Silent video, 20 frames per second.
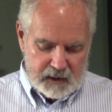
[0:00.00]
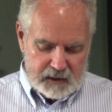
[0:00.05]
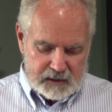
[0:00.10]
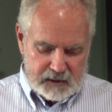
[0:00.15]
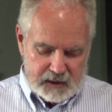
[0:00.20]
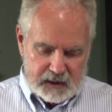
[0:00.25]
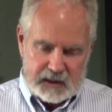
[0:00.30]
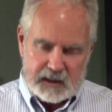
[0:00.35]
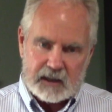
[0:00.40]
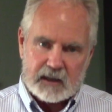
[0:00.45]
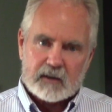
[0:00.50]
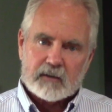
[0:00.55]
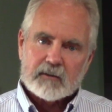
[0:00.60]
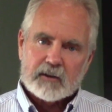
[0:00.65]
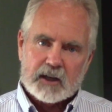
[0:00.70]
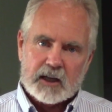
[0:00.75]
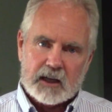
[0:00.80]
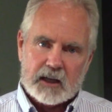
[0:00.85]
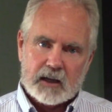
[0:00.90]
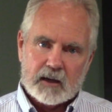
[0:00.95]
to give
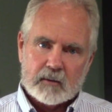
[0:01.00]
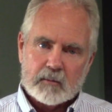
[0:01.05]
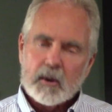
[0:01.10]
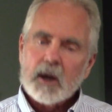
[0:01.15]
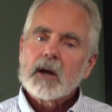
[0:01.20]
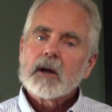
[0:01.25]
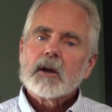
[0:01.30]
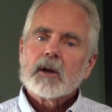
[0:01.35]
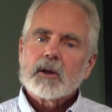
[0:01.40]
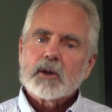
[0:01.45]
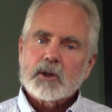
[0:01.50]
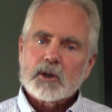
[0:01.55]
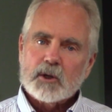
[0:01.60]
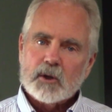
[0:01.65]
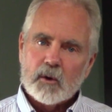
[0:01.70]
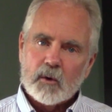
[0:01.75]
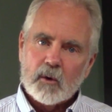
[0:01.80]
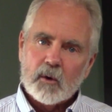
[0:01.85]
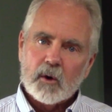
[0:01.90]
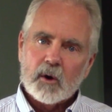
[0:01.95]
Him
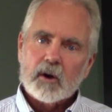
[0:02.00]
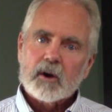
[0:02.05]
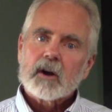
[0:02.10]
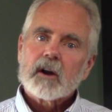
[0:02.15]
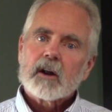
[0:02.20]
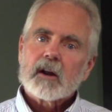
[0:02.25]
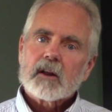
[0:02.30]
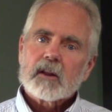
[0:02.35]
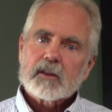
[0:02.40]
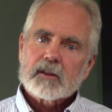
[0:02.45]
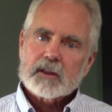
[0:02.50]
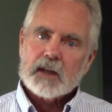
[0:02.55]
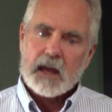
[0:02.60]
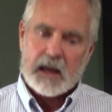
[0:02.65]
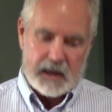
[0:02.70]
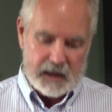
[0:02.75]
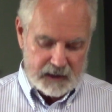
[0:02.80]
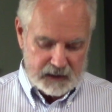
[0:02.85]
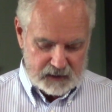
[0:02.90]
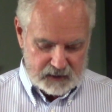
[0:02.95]
your
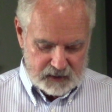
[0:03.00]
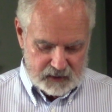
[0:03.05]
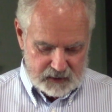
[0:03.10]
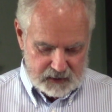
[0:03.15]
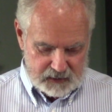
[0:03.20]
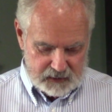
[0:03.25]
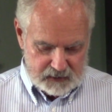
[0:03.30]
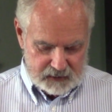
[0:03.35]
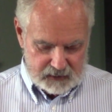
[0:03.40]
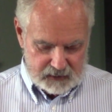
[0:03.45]
thanks."